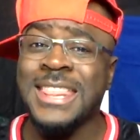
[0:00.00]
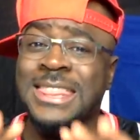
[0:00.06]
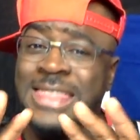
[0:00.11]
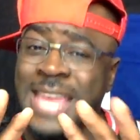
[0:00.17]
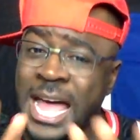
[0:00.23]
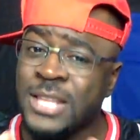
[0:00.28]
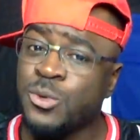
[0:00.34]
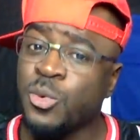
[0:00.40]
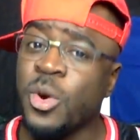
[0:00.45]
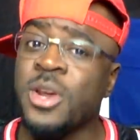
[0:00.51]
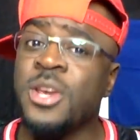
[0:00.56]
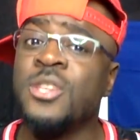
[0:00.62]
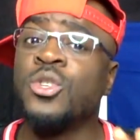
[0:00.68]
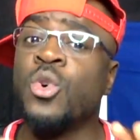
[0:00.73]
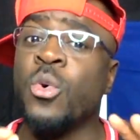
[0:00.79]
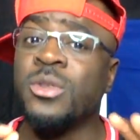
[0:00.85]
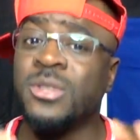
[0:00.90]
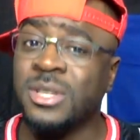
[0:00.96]
That's where
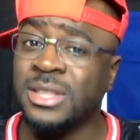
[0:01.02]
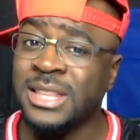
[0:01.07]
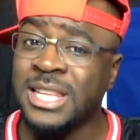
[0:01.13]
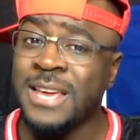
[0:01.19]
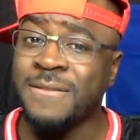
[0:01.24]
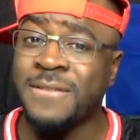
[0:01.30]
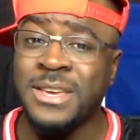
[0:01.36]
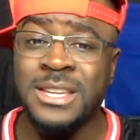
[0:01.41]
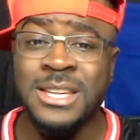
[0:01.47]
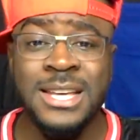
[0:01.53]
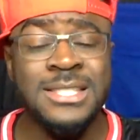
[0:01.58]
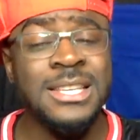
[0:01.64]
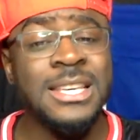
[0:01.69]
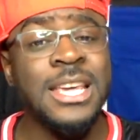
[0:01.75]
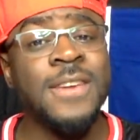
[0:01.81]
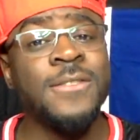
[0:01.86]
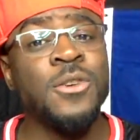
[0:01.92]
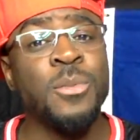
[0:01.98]
he's going to live. He
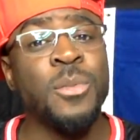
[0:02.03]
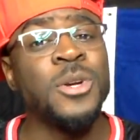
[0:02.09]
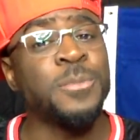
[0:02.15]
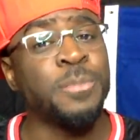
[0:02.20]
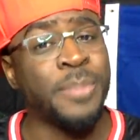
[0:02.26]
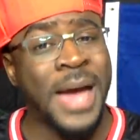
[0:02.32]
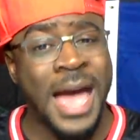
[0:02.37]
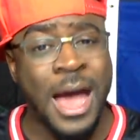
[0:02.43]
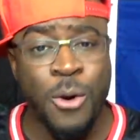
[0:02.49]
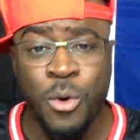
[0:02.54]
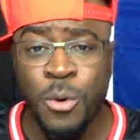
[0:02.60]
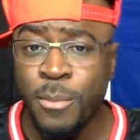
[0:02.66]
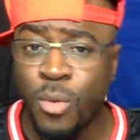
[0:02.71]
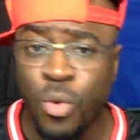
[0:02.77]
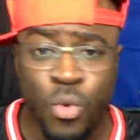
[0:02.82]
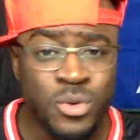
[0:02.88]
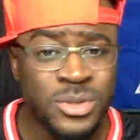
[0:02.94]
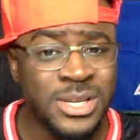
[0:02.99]
doesn't give you much power
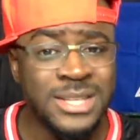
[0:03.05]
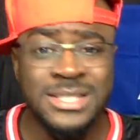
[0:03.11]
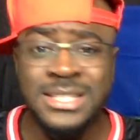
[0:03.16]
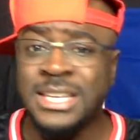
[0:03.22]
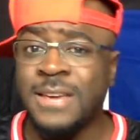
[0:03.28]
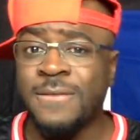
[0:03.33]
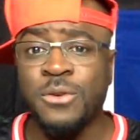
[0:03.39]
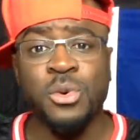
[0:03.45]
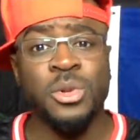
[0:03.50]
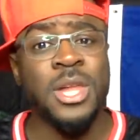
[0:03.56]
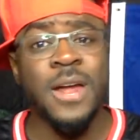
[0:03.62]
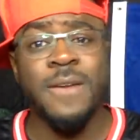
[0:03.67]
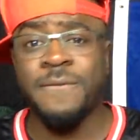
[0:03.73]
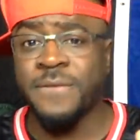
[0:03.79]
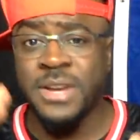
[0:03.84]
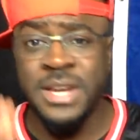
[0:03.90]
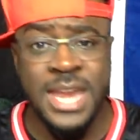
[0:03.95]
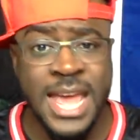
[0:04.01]
moves. It doesn't give you a lot
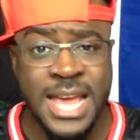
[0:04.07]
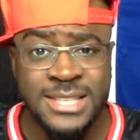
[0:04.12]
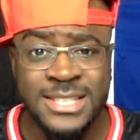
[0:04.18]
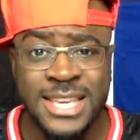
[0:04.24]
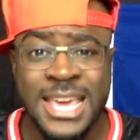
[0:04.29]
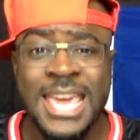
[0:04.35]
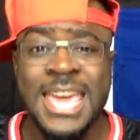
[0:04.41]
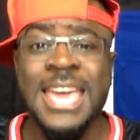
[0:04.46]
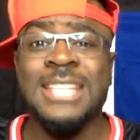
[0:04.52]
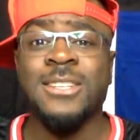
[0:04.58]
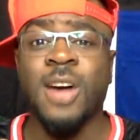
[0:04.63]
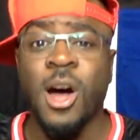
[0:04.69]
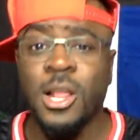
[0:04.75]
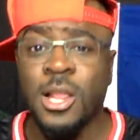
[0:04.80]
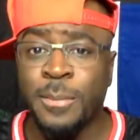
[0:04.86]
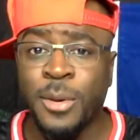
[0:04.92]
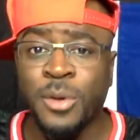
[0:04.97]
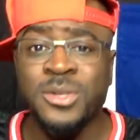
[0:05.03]
of finesse. It's
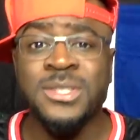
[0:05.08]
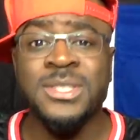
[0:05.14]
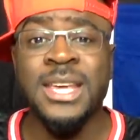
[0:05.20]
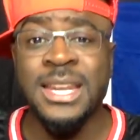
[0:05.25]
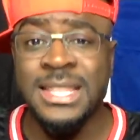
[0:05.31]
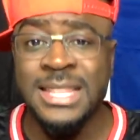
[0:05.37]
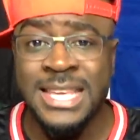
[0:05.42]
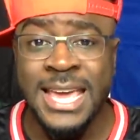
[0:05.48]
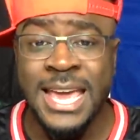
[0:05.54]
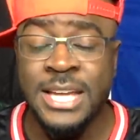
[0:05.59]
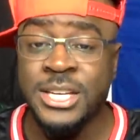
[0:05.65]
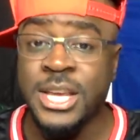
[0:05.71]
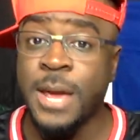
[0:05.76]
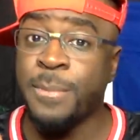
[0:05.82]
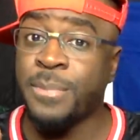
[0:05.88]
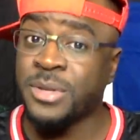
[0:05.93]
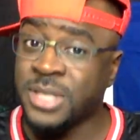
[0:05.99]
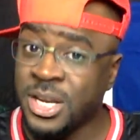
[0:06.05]
all about setting the edge
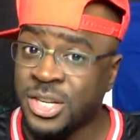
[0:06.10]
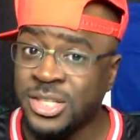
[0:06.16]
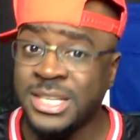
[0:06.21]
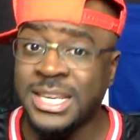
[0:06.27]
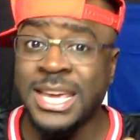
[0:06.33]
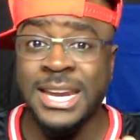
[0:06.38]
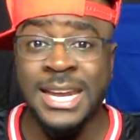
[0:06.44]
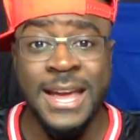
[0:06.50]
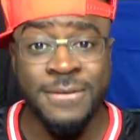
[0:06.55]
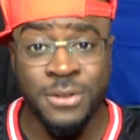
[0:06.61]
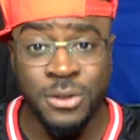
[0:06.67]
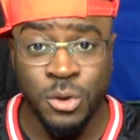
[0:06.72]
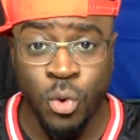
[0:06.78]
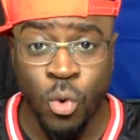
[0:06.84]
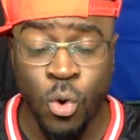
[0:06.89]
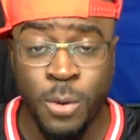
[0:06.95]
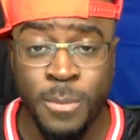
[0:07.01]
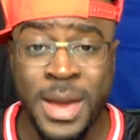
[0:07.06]
and potentially getting after the
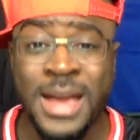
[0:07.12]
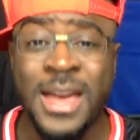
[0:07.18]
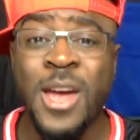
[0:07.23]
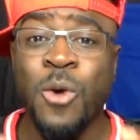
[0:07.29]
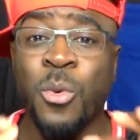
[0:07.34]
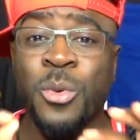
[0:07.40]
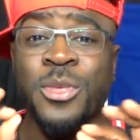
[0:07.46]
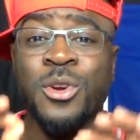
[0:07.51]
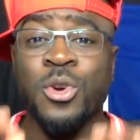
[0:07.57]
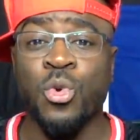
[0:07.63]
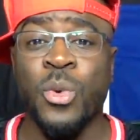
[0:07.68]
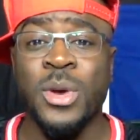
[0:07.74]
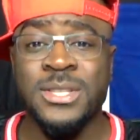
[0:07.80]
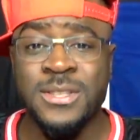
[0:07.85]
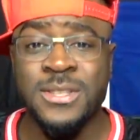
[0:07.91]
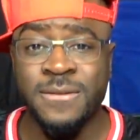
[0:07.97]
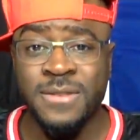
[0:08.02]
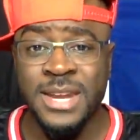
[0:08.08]
quarterback with
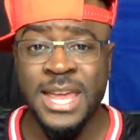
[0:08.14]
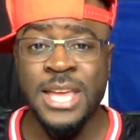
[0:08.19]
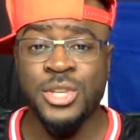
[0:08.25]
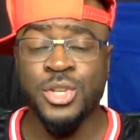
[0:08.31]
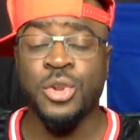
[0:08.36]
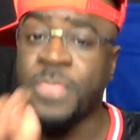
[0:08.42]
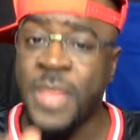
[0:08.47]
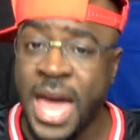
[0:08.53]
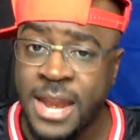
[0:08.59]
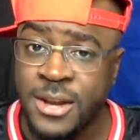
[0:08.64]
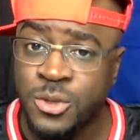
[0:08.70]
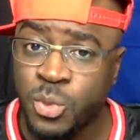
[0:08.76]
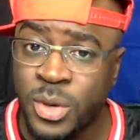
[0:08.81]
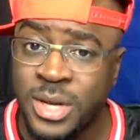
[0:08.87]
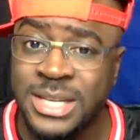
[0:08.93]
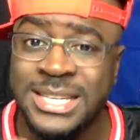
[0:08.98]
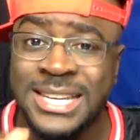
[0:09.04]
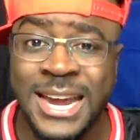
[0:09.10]
aggressive nature. That is
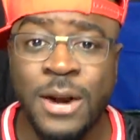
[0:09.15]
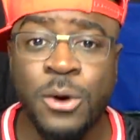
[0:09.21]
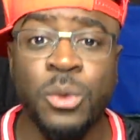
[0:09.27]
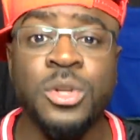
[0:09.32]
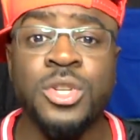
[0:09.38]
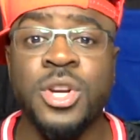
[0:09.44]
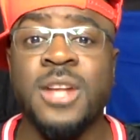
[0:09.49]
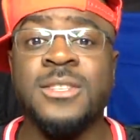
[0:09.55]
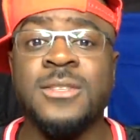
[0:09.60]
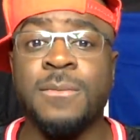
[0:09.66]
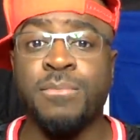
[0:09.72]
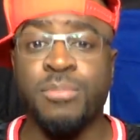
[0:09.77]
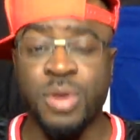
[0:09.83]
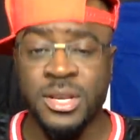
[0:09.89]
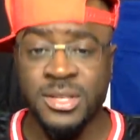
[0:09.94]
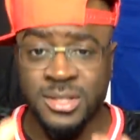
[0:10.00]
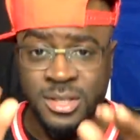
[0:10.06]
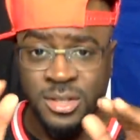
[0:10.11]
what Daryl Johnson
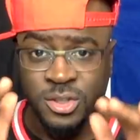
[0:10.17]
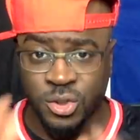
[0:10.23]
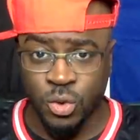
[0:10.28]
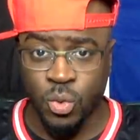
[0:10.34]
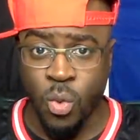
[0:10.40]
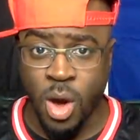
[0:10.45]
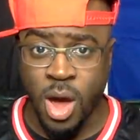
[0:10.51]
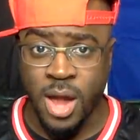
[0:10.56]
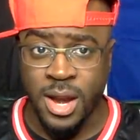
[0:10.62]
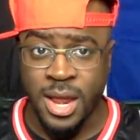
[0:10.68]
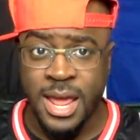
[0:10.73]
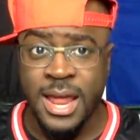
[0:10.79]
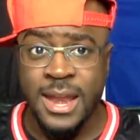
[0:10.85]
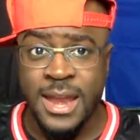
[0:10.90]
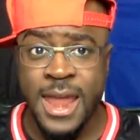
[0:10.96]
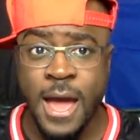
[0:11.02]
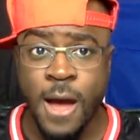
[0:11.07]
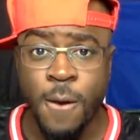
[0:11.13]
brings to the squad.
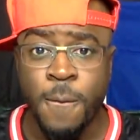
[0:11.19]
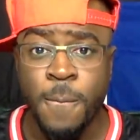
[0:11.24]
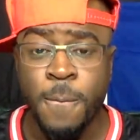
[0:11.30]
Now,